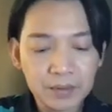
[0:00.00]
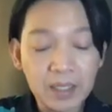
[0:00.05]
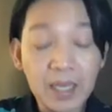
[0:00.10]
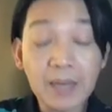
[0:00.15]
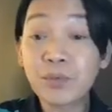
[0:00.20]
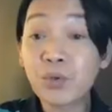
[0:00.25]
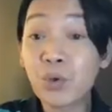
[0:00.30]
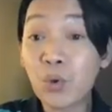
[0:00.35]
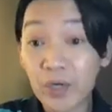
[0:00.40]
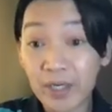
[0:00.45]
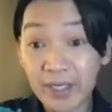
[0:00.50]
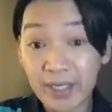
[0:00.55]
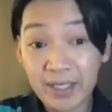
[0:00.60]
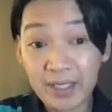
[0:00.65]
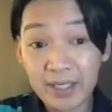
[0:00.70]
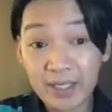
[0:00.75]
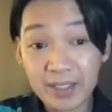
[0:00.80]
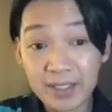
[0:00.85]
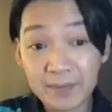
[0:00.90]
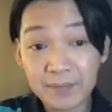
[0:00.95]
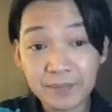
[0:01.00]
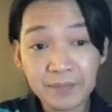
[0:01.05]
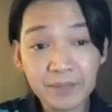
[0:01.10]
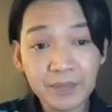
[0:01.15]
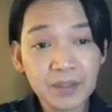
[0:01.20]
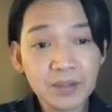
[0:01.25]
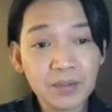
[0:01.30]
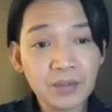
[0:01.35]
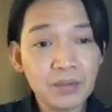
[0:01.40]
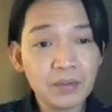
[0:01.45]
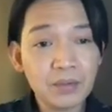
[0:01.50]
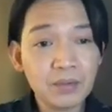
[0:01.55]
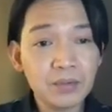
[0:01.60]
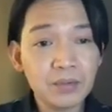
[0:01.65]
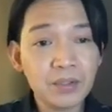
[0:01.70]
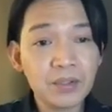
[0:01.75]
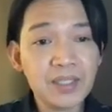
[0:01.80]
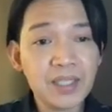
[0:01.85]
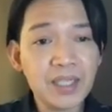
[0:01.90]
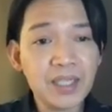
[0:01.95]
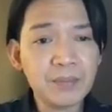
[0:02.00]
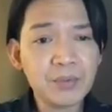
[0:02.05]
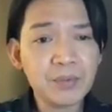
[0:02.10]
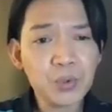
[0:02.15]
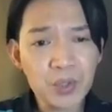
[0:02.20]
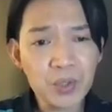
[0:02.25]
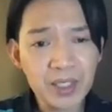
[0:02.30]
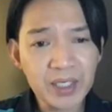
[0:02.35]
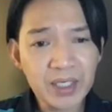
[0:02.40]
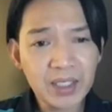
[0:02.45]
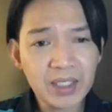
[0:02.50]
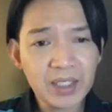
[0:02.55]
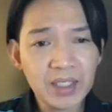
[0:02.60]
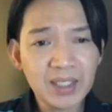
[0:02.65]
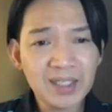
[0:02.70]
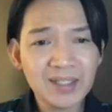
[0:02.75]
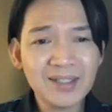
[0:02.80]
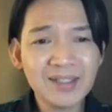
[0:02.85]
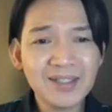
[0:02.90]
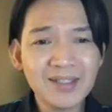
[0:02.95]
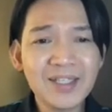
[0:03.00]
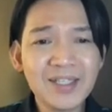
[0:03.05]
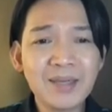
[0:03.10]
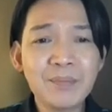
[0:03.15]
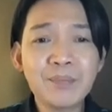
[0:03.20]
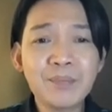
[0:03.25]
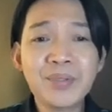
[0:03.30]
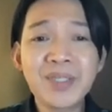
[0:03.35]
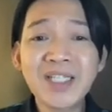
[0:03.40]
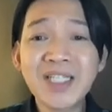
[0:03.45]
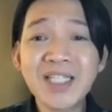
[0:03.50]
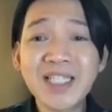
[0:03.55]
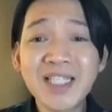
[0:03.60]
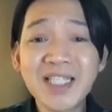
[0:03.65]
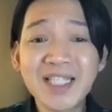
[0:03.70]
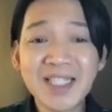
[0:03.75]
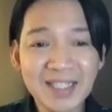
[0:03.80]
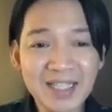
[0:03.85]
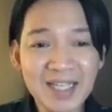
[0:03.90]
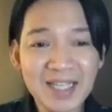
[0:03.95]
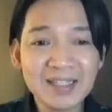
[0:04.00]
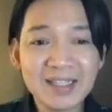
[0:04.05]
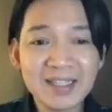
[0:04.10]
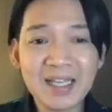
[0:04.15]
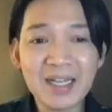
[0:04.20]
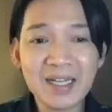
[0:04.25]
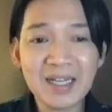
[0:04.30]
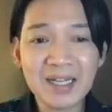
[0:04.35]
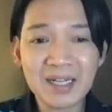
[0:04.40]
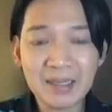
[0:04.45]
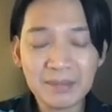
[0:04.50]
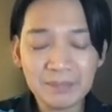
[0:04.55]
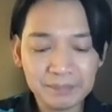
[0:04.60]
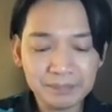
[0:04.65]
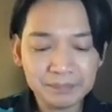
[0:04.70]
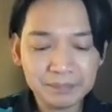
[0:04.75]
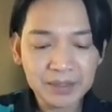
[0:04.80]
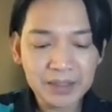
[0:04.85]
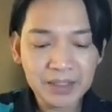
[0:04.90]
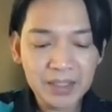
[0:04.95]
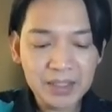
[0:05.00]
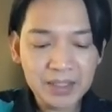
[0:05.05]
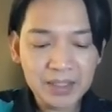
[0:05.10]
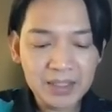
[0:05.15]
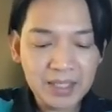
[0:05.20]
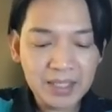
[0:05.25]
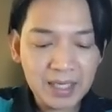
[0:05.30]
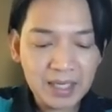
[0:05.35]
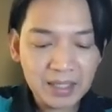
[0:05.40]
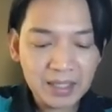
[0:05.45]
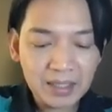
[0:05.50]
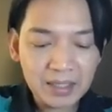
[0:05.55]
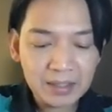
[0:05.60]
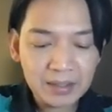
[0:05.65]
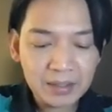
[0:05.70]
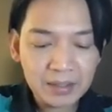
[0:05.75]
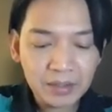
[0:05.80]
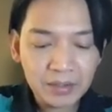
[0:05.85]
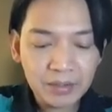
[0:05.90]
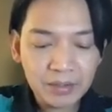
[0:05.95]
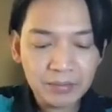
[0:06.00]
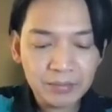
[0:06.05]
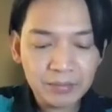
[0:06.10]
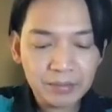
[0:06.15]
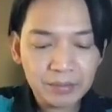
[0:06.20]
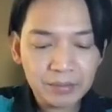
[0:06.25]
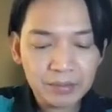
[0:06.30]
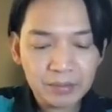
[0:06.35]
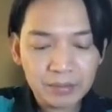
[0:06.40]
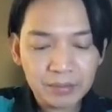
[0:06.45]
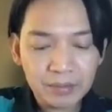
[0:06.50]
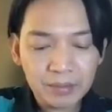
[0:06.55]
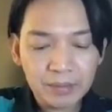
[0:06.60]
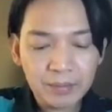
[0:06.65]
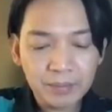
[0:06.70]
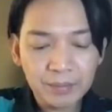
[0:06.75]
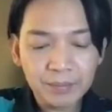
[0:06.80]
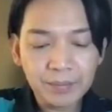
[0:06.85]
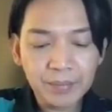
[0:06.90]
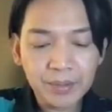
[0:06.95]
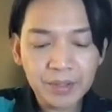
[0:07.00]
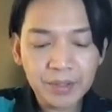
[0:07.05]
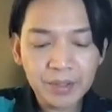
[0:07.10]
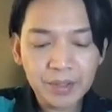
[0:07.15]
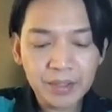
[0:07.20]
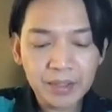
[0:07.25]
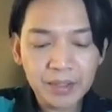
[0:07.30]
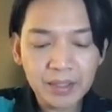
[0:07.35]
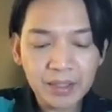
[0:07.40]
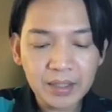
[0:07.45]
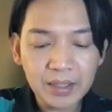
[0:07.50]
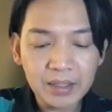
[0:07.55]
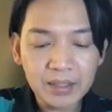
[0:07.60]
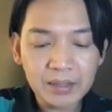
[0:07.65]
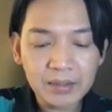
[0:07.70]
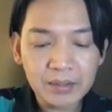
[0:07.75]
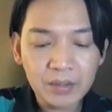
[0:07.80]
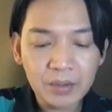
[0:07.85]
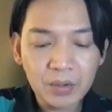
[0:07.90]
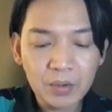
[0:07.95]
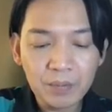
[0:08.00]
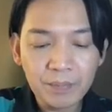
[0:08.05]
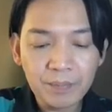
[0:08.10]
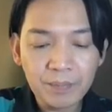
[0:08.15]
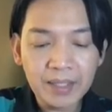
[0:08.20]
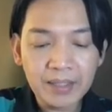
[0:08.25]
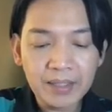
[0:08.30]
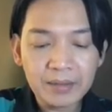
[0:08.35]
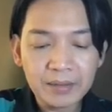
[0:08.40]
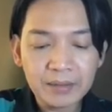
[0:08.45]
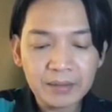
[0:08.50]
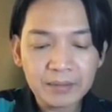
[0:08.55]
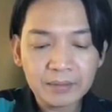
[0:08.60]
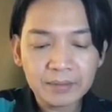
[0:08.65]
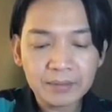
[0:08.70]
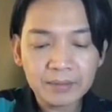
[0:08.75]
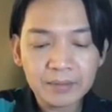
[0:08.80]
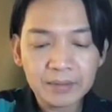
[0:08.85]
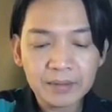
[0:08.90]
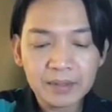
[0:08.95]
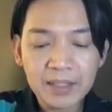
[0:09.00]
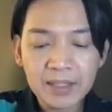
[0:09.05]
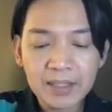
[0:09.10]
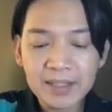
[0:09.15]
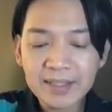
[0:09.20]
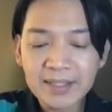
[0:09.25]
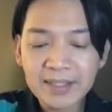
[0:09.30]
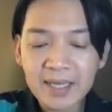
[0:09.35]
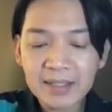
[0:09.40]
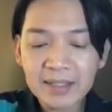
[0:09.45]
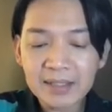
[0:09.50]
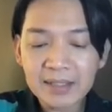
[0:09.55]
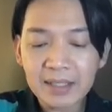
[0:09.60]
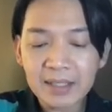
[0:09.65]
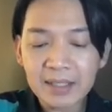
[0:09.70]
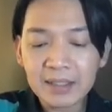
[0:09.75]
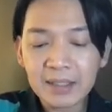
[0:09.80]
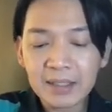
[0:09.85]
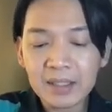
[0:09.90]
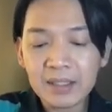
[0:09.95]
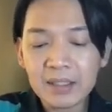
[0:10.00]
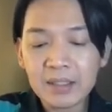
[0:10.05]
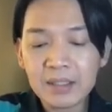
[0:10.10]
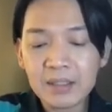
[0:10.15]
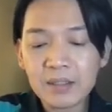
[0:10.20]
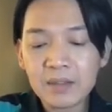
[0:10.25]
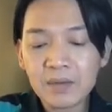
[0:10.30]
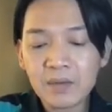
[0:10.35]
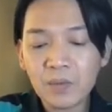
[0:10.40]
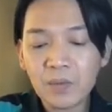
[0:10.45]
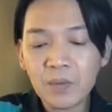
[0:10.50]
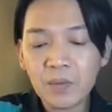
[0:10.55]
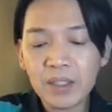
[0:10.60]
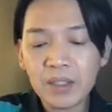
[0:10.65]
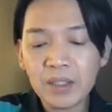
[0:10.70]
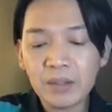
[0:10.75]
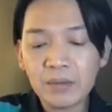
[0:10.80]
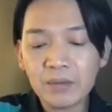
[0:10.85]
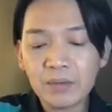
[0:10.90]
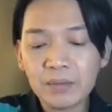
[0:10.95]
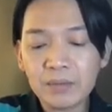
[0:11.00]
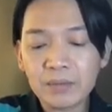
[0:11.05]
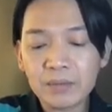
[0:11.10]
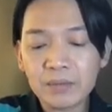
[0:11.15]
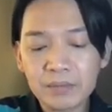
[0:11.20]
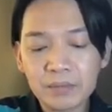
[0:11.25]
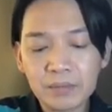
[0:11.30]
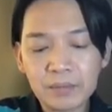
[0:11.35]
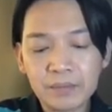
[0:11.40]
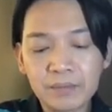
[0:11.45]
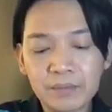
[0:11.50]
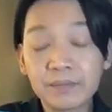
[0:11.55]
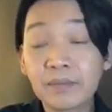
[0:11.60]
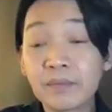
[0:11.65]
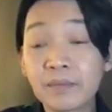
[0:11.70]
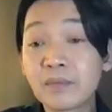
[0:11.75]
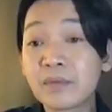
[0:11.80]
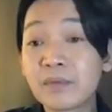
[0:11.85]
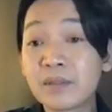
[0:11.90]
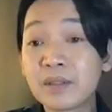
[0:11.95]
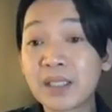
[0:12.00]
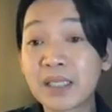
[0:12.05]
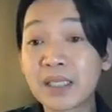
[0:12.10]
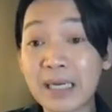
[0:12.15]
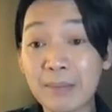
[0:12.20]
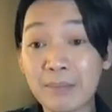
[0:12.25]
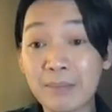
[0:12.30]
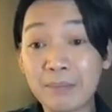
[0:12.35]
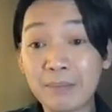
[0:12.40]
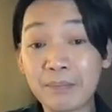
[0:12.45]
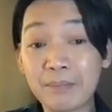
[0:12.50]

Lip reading: I'm sorry. So you could say I'm sorry. Ja put natangkap. Ja is don't. Put is open. Natang is window. Krap.